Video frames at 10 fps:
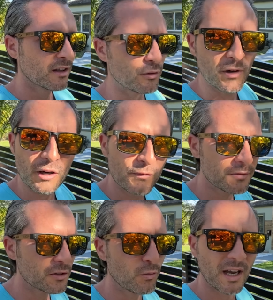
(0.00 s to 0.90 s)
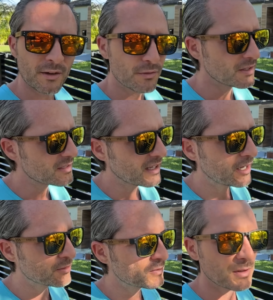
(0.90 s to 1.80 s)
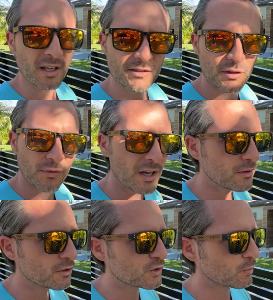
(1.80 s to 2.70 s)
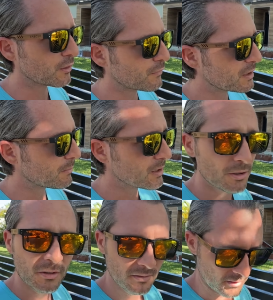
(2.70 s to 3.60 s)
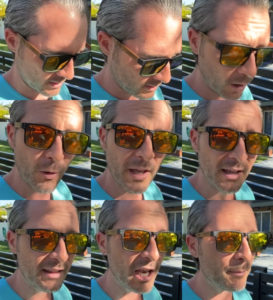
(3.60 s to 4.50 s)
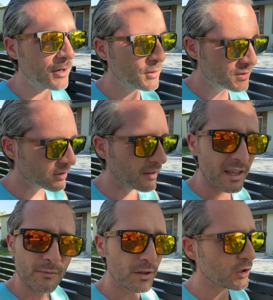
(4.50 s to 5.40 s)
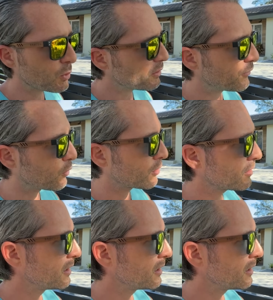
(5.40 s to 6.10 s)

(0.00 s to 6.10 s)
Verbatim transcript: 350 grand for this house because it's 500 square feet bigger? Oh yeah, and anybody who saw that video before,